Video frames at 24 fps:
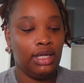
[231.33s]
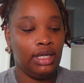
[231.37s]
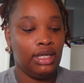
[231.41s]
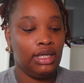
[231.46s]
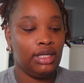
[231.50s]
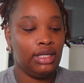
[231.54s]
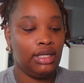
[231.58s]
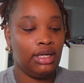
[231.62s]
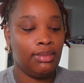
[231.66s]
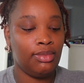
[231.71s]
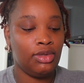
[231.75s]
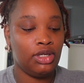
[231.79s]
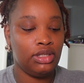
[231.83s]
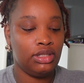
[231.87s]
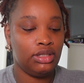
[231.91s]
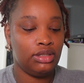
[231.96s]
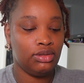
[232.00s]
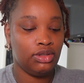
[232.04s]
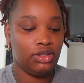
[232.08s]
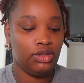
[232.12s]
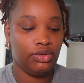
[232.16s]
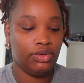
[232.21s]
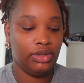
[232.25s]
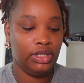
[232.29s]
And I'm going to
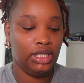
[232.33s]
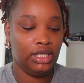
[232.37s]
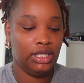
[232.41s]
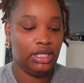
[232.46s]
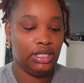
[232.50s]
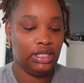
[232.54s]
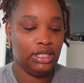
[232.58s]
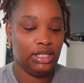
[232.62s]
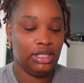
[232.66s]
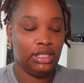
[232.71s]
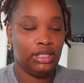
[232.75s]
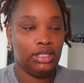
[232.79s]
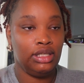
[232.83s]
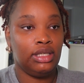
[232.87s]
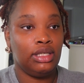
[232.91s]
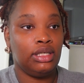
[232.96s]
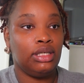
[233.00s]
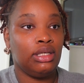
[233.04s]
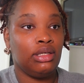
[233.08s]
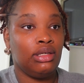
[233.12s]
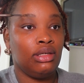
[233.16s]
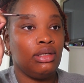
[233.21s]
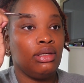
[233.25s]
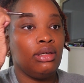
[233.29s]
go ahead and
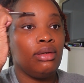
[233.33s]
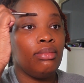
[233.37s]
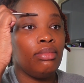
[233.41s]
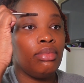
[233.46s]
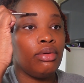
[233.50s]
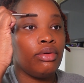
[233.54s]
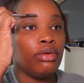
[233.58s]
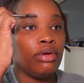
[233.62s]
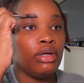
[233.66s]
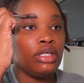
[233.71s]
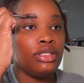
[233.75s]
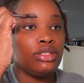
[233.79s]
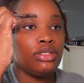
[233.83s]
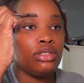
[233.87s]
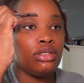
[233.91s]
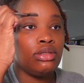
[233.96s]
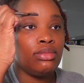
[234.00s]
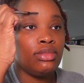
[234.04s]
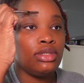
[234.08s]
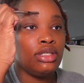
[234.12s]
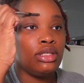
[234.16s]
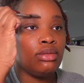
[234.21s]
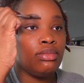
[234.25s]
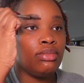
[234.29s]
again and brush
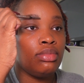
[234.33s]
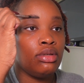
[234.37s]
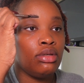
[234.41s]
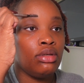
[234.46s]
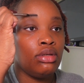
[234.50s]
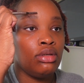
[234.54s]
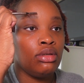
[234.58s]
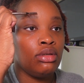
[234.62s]
them up.